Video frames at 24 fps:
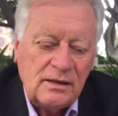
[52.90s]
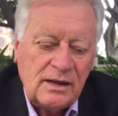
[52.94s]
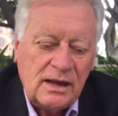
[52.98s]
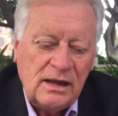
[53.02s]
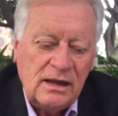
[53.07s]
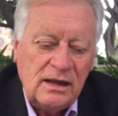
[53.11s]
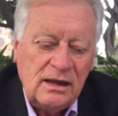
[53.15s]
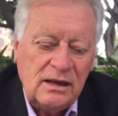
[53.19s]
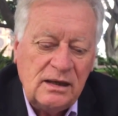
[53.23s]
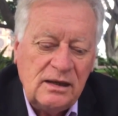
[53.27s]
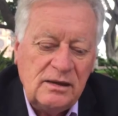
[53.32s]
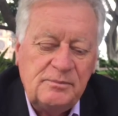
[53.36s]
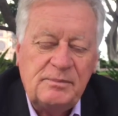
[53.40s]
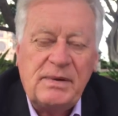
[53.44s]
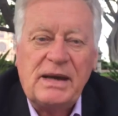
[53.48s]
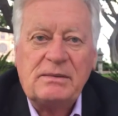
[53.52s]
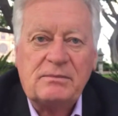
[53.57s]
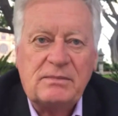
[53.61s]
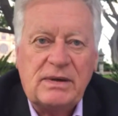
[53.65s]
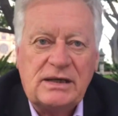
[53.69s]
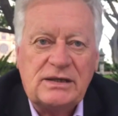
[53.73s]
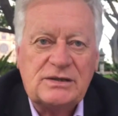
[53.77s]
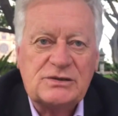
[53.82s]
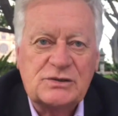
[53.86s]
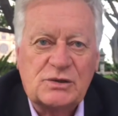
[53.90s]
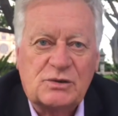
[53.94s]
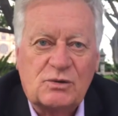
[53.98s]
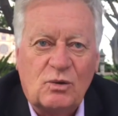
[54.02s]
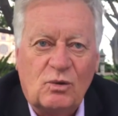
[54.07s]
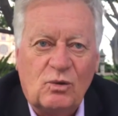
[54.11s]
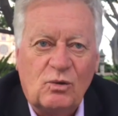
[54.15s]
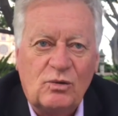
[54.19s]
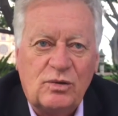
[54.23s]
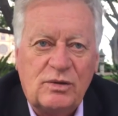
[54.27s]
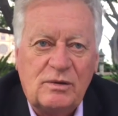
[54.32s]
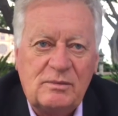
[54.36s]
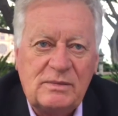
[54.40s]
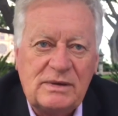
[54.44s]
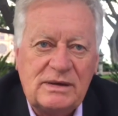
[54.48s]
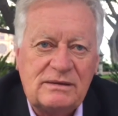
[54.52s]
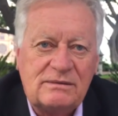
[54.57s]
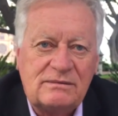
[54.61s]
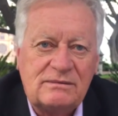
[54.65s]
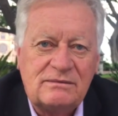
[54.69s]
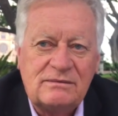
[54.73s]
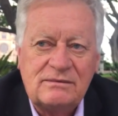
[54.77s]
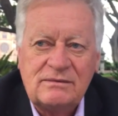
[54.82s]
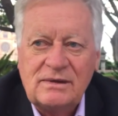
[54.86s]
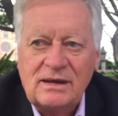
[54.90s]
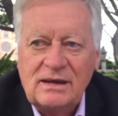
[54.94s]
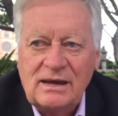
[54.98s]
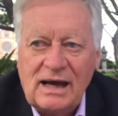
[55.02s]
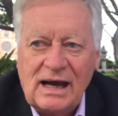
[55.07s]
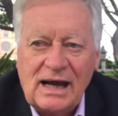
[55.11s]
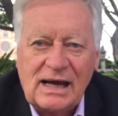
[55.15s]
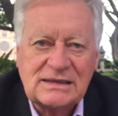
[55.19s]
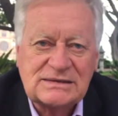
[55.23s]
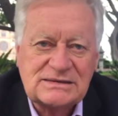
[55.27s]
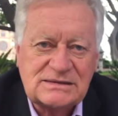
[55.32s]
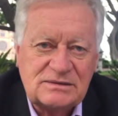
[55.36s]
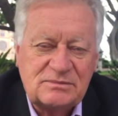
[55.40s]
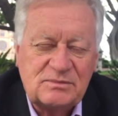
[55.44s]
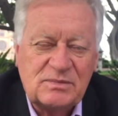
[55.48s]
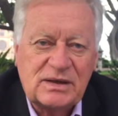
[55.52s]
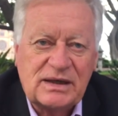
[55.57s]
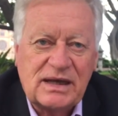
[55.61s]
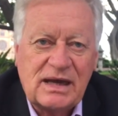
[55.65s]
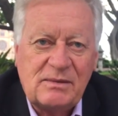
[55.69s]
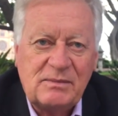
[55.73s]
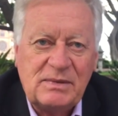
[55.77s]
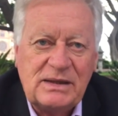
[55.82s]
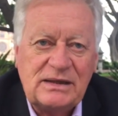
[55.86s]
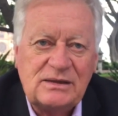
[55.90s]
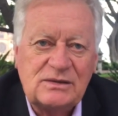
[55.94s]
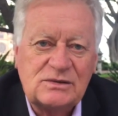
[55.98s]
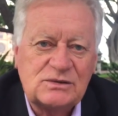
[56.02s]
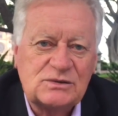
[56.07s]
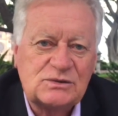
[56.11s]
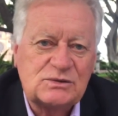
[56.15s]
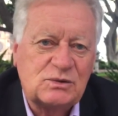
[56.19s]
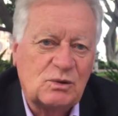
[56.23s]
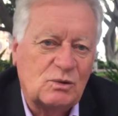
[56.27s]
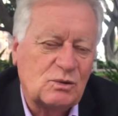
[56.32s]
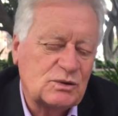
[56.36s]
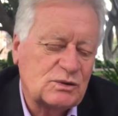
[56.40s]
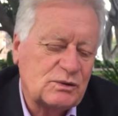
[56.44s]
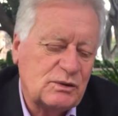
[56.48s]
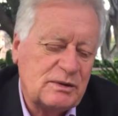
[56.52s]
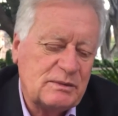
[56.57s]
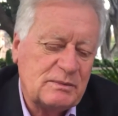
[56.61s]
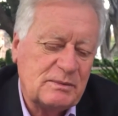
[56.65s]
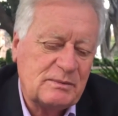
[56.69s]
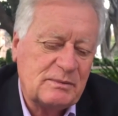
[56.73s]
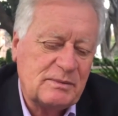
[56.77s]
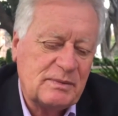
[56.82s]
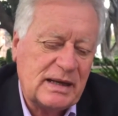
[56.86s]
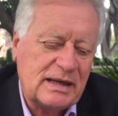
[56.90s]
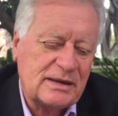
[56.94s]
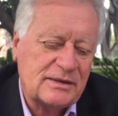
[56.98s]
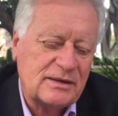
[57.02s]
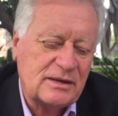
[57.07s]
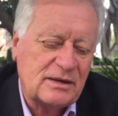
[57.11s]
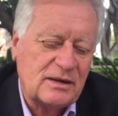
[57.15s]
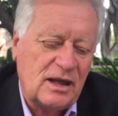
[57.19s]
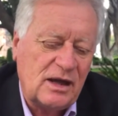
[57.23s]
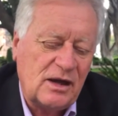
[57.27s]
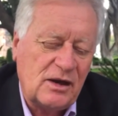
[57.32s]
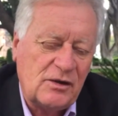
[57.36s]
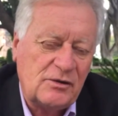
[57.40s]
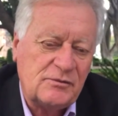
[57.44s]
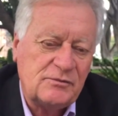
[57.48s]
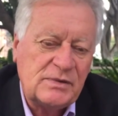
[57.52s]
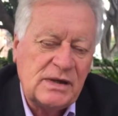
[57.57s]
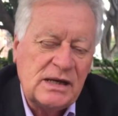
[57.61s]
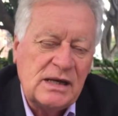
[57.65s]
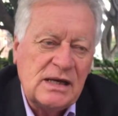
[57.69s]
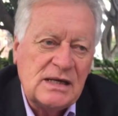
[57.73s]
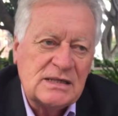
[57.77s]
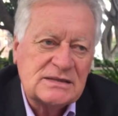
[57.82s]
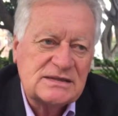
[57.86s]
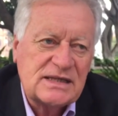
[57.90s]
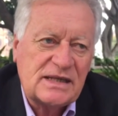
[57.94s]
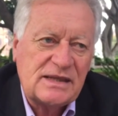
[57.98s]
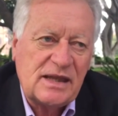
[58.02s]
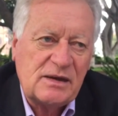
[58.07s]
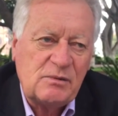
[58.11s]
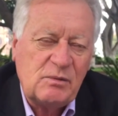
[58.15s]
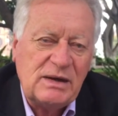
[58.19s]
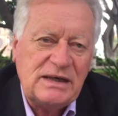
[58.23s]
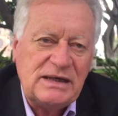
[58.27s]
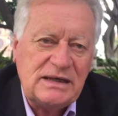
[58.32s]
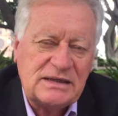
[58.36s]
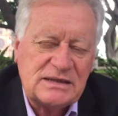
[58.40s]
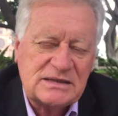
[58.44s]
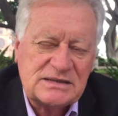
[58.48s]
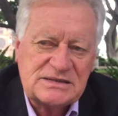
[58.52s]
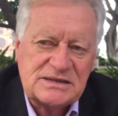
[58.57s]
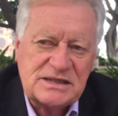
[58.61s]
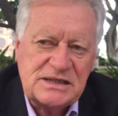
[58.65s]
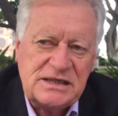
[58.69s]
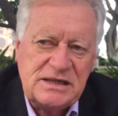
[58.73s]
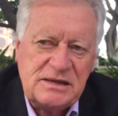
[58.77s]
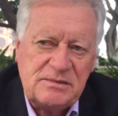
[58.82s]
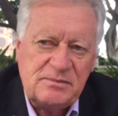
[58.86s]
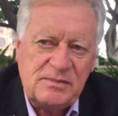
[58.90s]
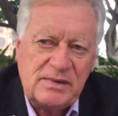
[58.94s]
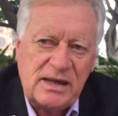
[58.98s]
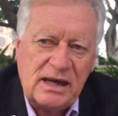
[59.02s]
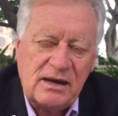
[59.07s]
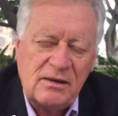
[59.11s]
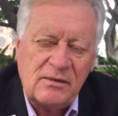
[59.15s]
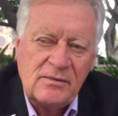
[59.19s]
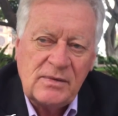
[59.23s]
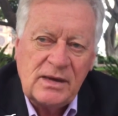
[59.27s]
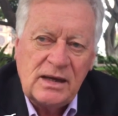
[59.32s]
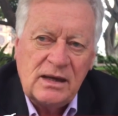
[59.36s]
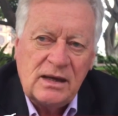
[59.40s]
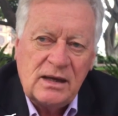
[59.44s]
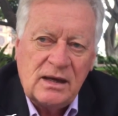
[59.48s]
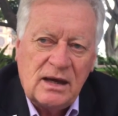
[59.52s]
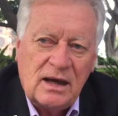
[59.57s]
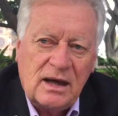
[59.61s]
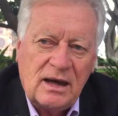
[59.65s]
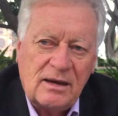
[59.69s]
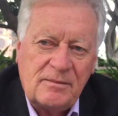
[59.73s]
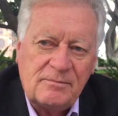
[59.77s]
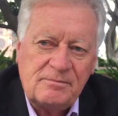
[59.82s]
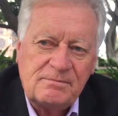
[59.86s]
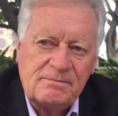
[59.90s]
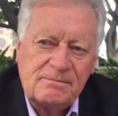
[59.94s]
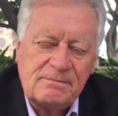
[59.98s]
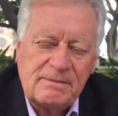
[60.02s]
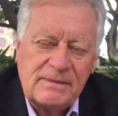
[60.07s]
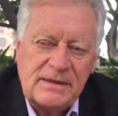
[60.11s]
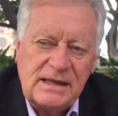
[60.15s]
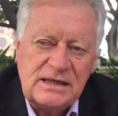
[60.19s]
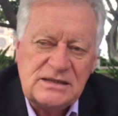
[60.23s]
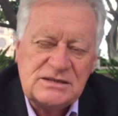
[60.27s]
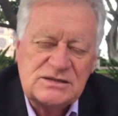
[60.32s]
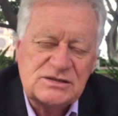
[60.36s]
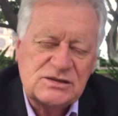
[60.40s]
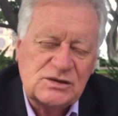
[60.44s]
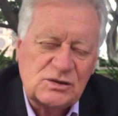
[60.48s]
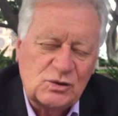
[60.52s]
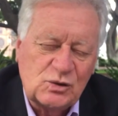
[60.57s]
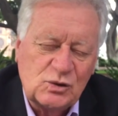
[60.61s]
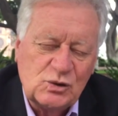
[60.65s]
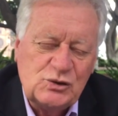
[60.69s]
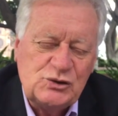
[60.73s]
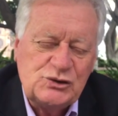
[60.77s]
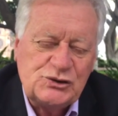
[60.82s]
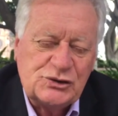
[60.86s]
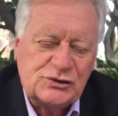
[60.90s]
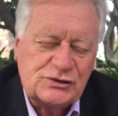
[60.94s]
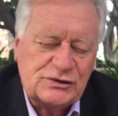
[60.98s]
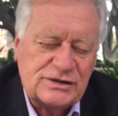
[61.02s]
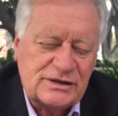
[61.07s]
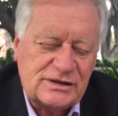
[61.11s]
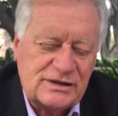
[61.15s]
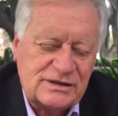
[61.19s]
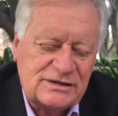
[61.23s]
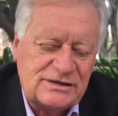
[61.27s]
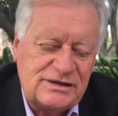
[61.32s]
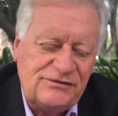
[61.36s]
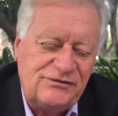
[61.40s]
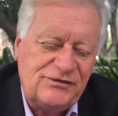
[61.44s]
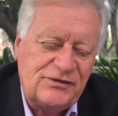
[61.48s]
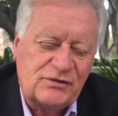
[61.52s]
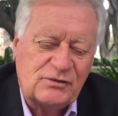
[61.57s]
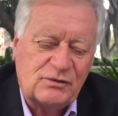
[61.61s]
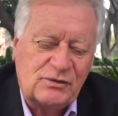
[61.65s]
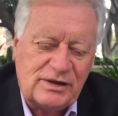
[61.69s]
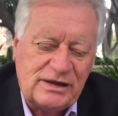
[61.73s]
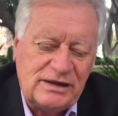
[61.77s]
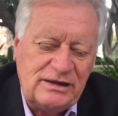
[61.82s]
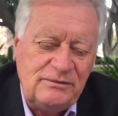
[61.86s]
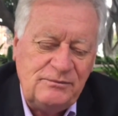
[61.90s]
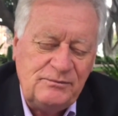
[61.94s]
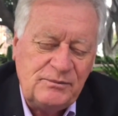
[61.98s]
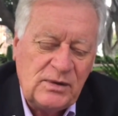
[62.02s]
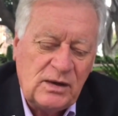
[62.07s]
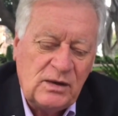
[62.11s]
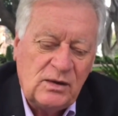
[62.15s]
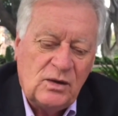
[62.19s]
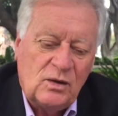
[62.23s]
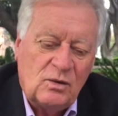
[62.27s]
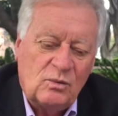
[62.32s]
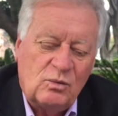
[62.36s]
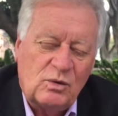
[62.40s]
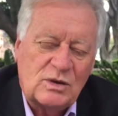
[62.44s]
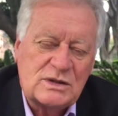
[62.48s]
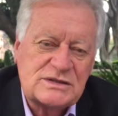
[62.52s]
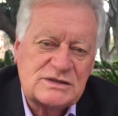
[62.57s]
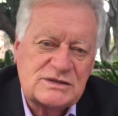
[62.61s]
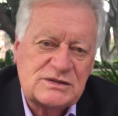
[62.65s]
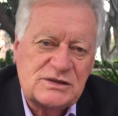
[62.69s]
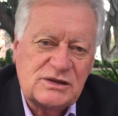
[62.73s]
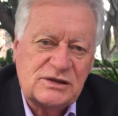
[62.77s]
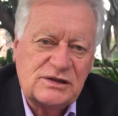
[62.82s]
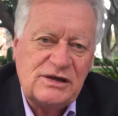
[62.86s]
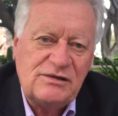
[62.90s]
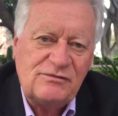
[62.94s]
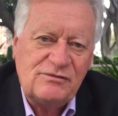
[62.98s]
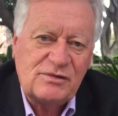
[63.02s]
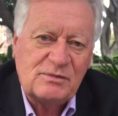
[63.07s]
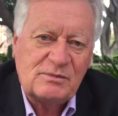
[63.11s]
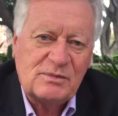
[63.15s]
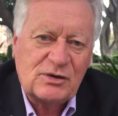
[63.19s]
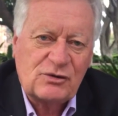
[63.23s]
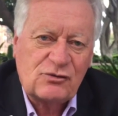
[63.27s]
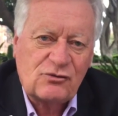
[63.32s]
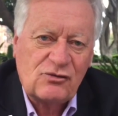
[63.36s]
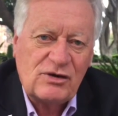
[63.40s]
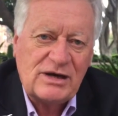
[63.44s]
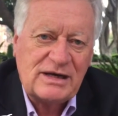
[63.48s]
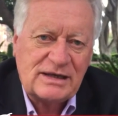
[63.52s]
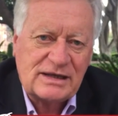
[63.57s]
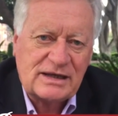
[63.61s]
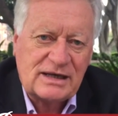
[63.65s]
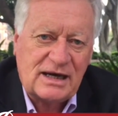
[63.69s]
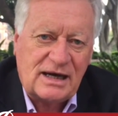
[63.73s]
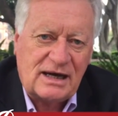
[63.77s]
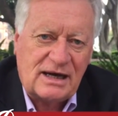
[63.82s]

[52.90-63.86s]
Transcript: the bank manager called them and asked them to come in and talk to him about the loan. So they went in to see him. Now his solution to the difficulty was to give them a credit